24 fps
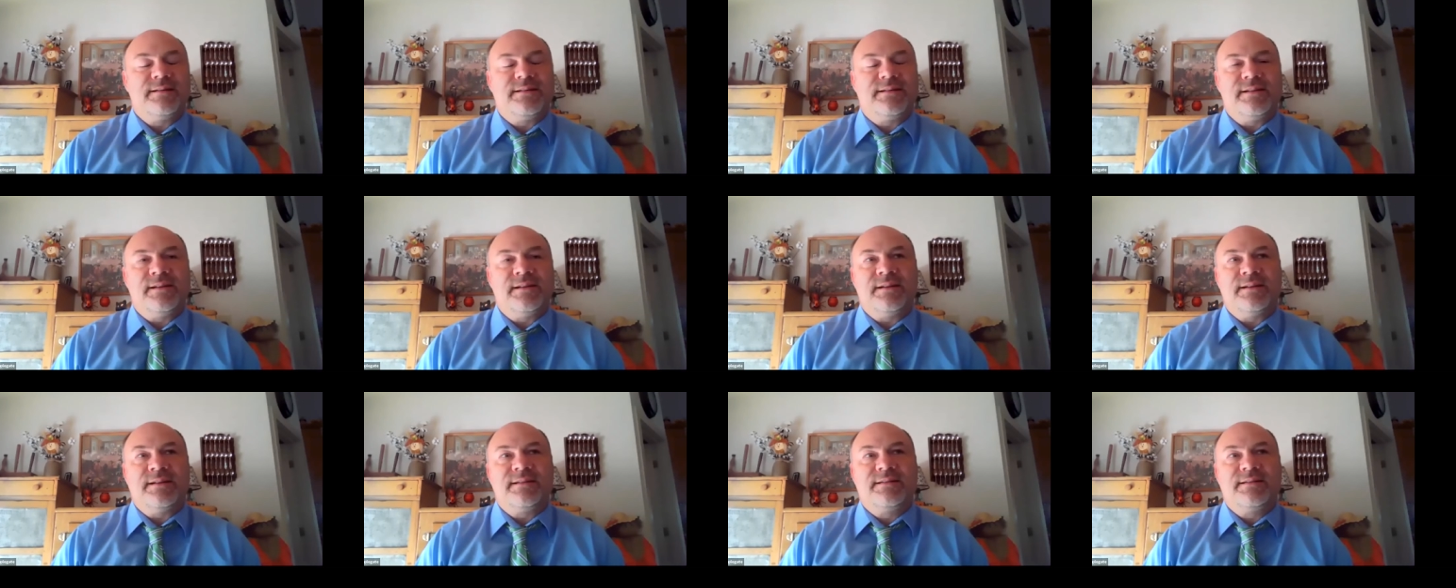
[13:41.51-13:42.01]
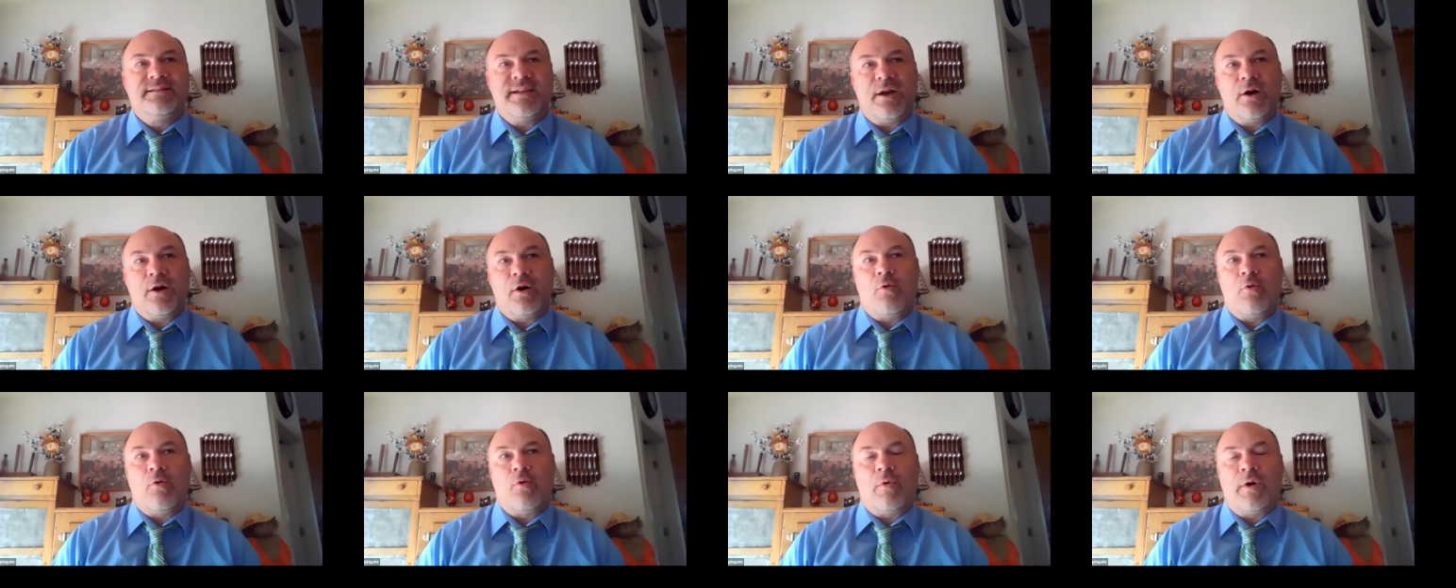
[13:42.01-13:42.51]
to
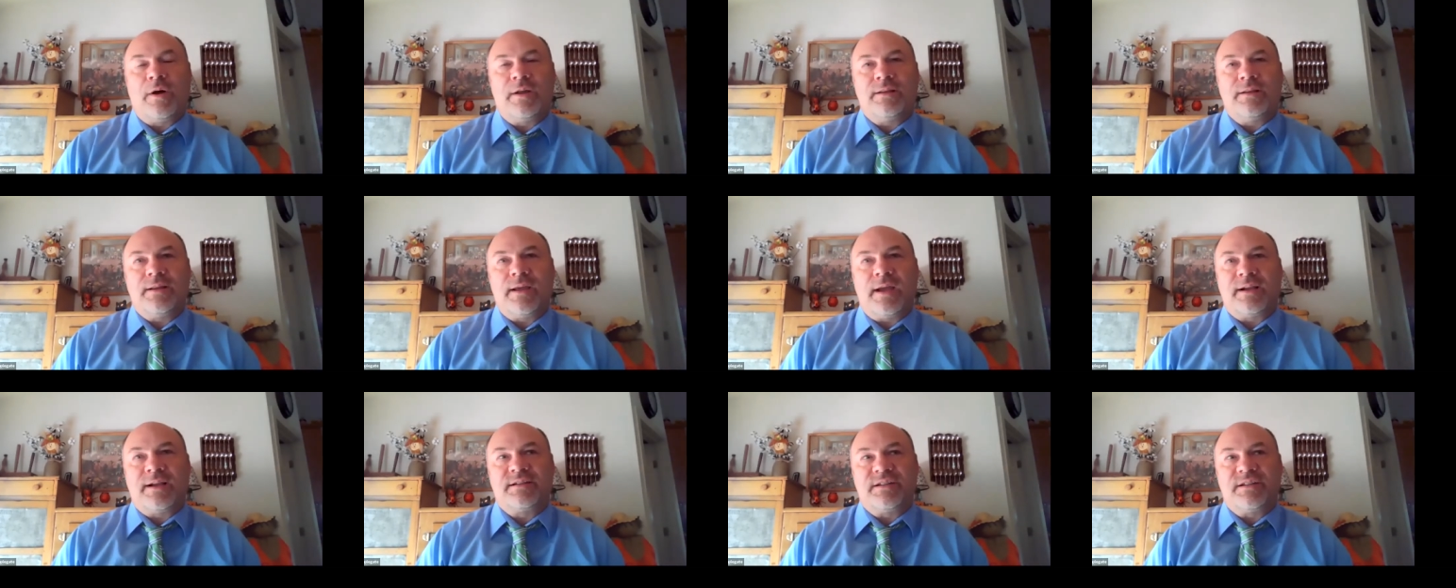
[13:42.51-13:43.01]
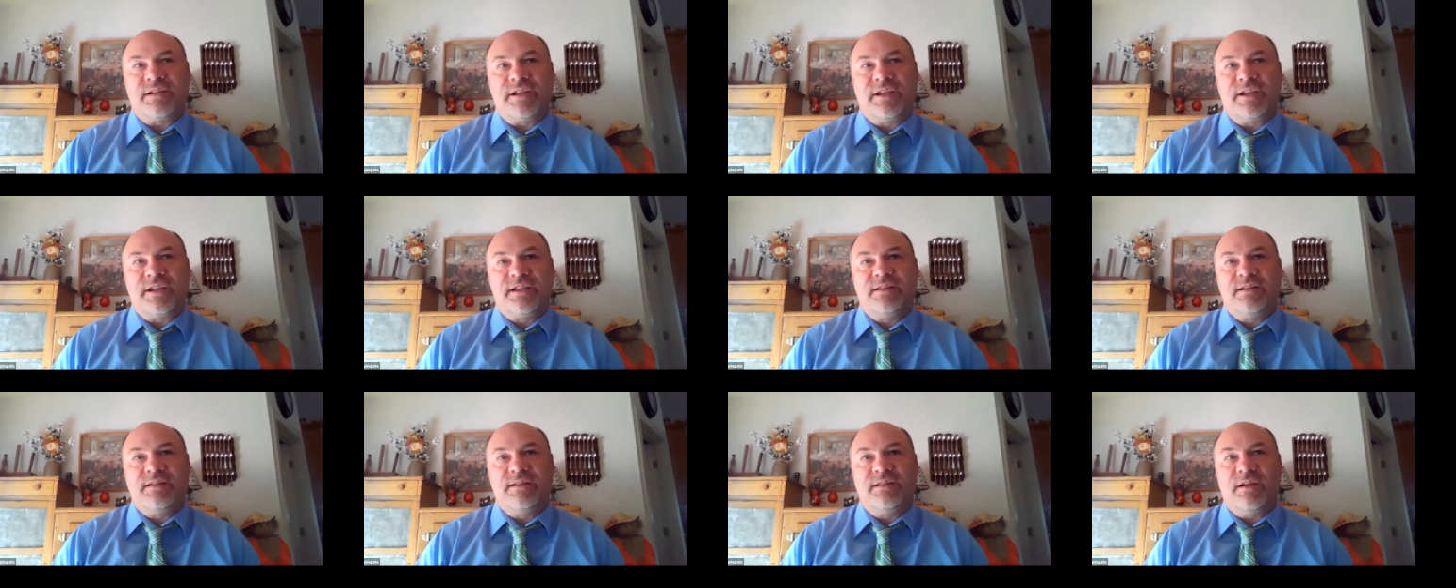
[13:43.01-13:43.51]
tell what actually
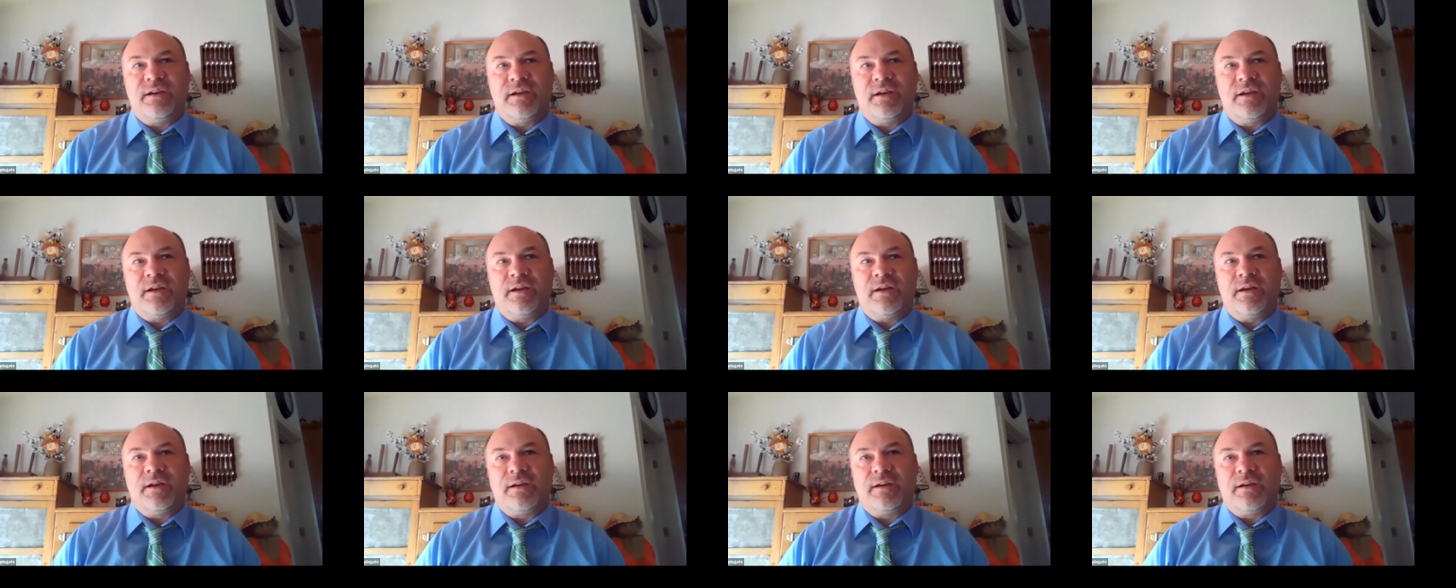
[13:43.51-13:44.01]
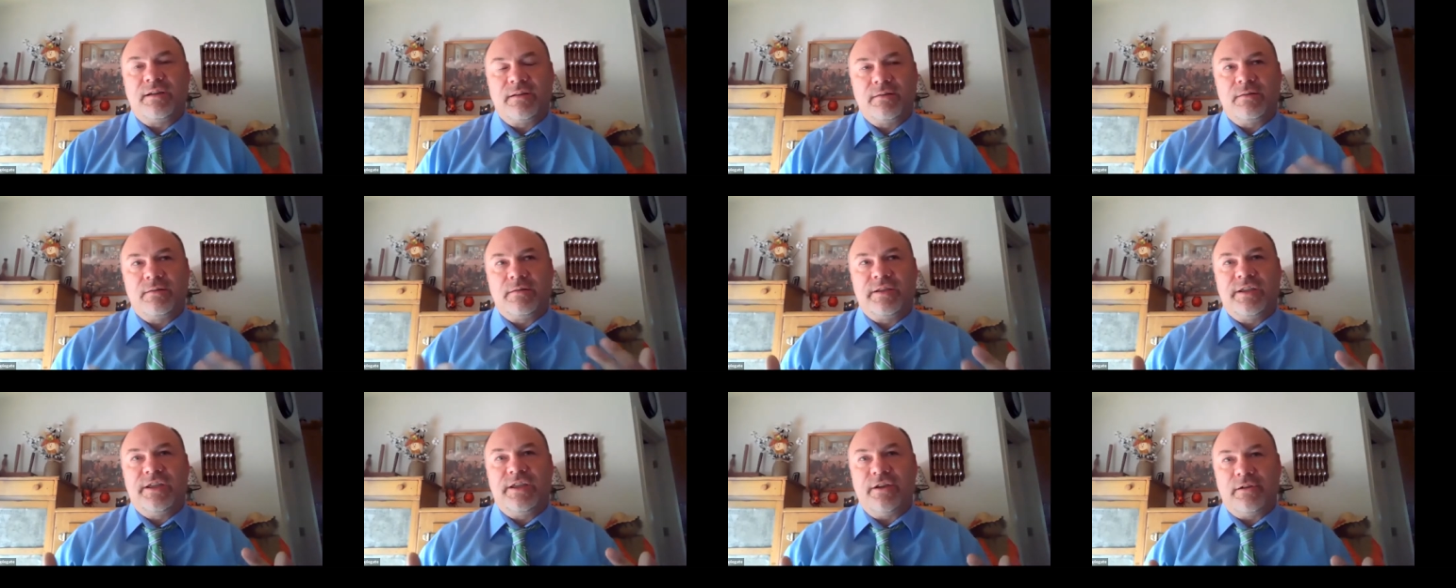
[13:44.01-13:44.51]
uh,
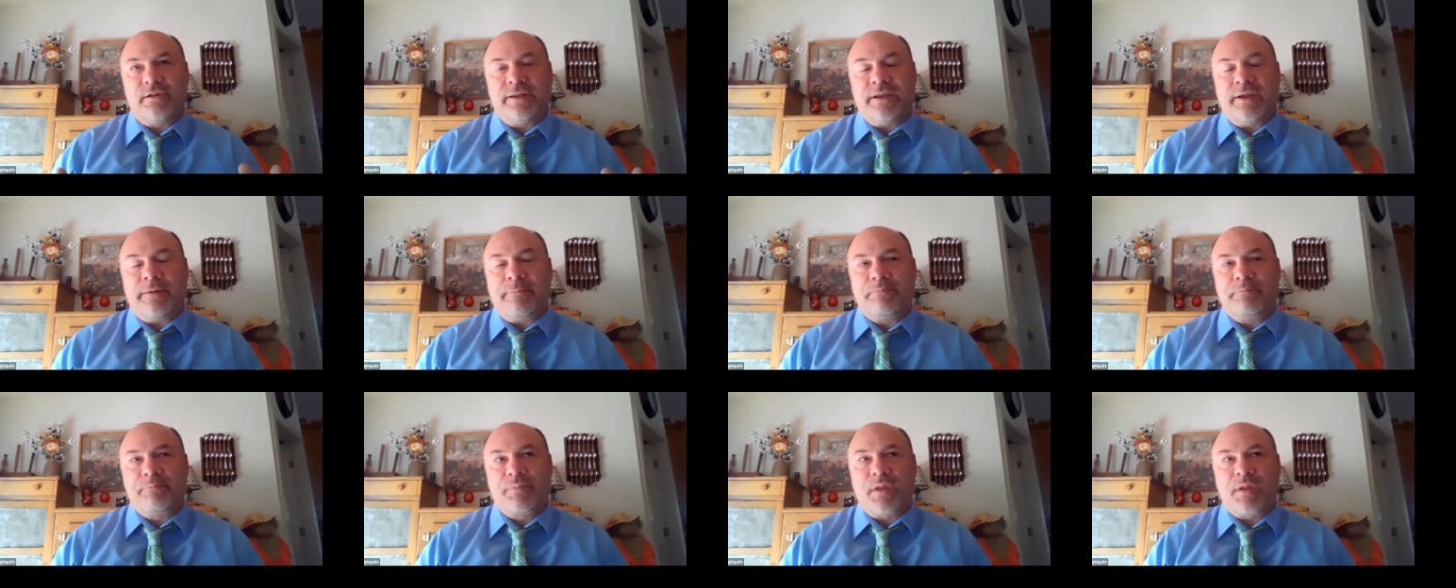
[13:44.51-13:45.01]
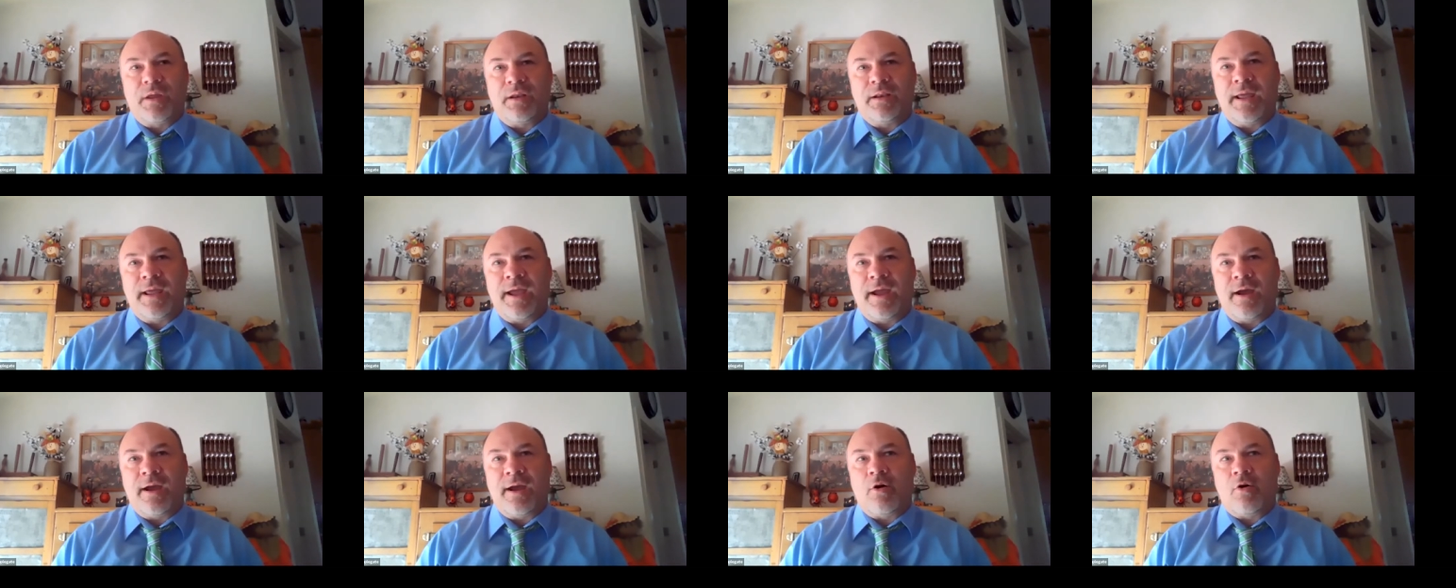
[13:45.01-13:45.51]
killed him.
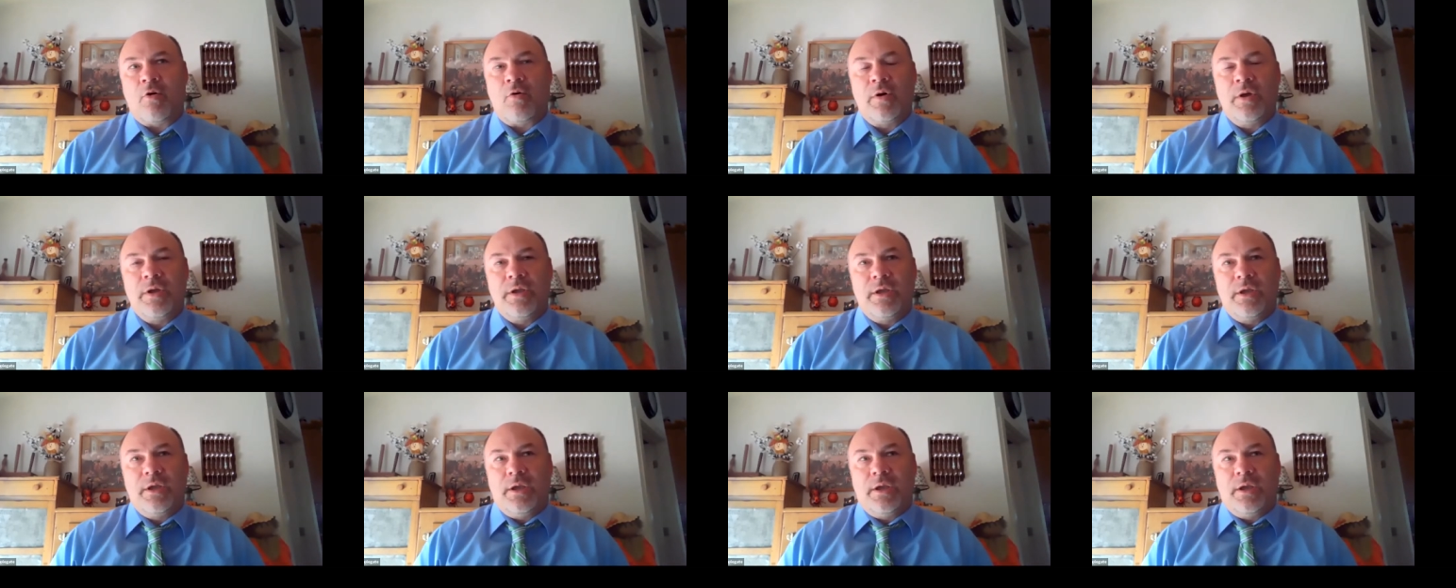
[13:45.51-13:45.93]
Now,